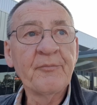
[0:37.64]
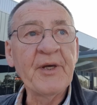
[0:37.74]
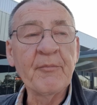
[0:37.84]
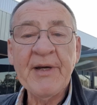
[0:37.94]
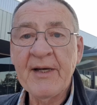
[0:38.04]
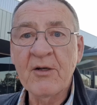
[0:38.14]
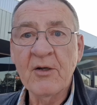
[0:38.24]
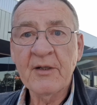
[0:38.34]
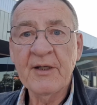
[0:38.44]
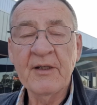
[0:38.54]
be in
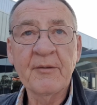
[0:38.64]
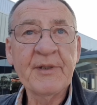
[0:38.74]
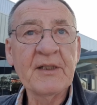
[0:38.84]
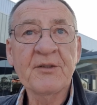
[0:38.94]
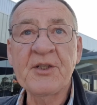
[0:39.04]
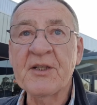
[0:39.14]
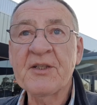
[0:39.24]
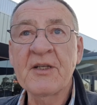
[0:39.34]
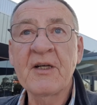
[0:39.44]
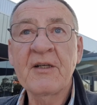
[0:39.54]
Bangkok in about
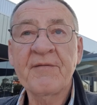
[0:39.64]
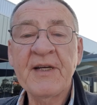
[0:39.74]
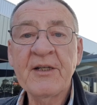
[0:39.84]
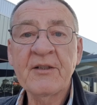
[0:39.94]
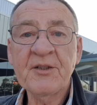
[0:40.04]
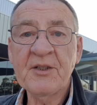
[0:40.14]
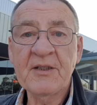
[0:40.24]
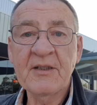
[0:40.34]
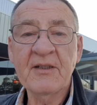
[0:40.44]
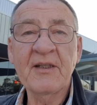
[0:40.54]
6.5
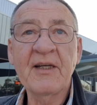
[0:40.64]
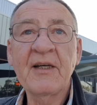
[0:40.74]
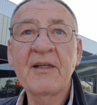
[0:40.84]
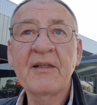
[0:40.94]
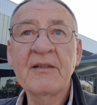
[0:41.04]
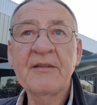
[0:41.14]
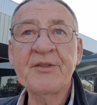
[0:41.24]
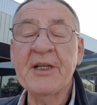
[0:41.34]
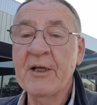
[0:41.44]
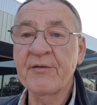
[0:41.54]
hours and
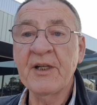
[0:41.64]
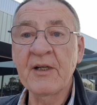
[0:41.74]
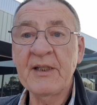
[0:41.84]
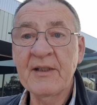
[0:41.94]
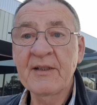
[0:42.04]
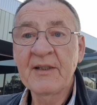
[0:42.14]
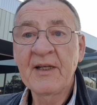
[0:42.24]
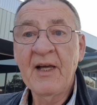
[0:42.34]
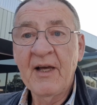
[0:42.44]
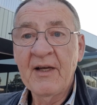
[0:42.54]
stay overnight.
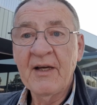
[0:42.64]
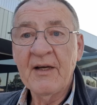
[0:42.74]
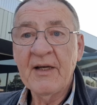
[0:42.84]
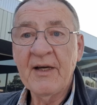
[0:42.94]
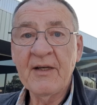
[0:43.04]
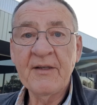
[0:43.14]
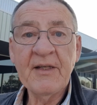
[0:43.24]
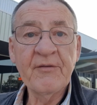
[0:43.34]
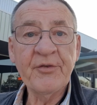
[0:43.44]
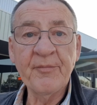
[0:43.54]

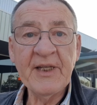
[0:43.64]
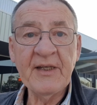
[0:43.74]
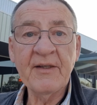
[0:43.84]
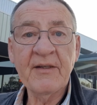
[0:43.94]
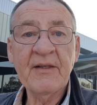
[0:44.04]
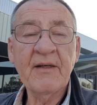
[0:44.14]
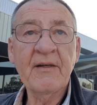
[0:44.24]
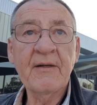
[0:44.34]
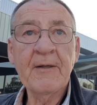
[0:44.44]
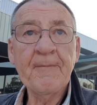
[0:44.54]
And then from there,
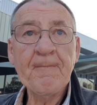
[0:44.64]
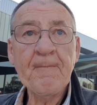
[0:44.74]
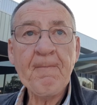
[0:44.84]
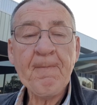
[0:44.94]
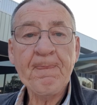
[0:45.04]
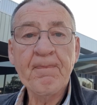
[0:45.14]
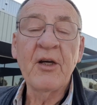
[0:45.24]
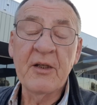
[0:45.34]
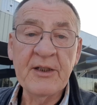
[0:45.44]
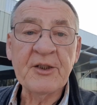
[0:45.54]

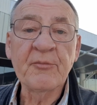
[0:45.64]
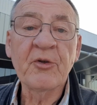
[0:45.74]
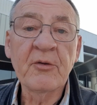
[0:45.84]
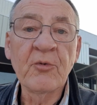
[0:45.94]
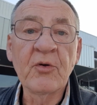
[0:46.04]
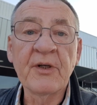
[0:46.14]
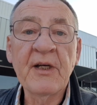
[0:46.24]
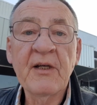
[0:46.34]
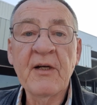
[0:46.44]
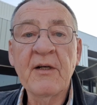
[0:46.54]
early tomorrow
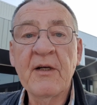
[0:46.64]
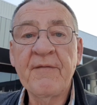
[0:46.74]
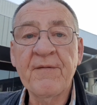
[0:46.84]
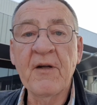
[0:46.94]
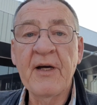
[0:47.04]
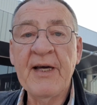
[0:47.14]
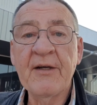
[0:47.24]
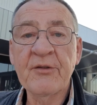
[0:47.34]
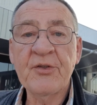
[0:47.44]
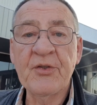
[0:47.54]
morning, I fly
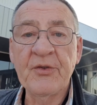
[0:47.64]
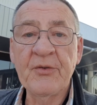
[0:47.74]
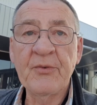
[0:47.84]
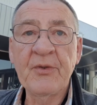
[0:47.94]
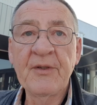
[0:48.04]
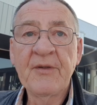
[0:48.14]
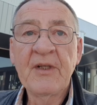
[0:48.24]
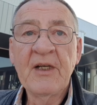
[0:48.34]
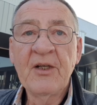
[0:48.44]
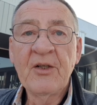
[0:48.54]
out to
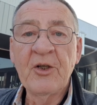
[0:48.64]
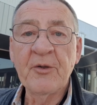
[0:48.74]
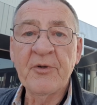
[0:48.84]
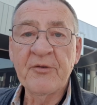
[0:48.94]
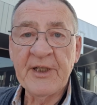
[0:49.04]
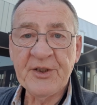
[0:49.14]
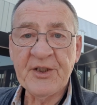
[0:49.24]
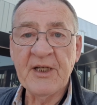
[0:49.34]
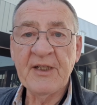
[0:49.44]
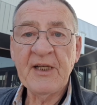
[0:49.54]
Ubon
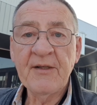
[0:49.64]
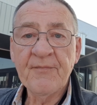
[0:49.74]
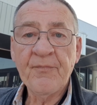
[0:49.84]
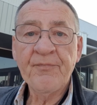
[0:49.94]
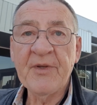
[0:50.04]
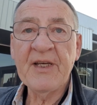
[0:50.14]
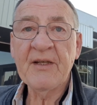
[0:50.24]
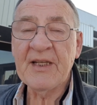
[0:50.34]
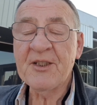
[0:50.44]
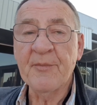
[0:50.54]
Ratchathani. From
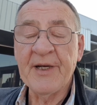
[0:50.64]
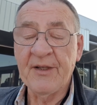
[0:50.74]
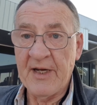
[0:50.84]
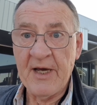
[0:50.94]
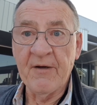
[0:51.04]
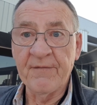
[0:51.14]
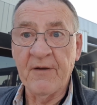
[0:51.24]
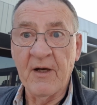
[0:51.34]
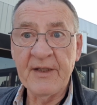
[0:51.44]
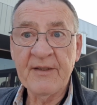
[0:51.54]
there, that's about an hour
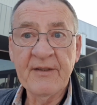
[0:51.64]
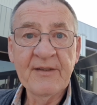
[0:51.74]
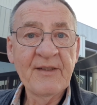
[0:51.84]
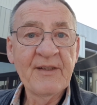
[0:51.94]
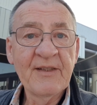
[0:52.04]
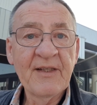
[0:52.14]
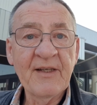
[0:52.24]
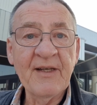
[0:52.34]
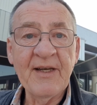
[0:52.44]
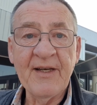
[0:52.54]
flight.
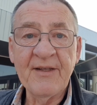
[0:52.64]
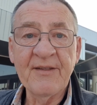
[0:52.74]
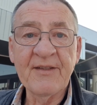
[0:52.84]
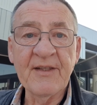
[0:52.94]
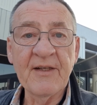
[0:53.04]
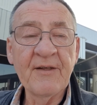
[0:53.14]
And